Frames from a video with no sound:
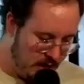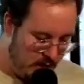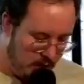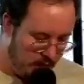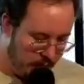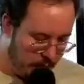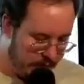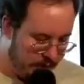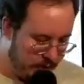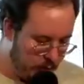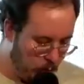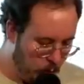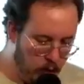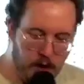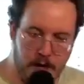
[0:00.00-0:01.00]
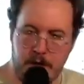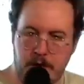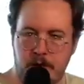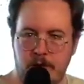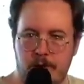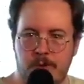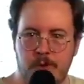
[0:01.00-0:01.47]
verses
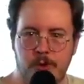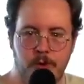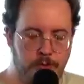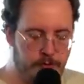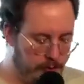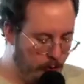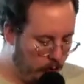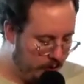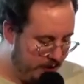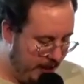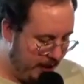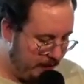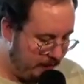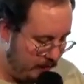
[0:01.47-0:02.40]
1 through 14.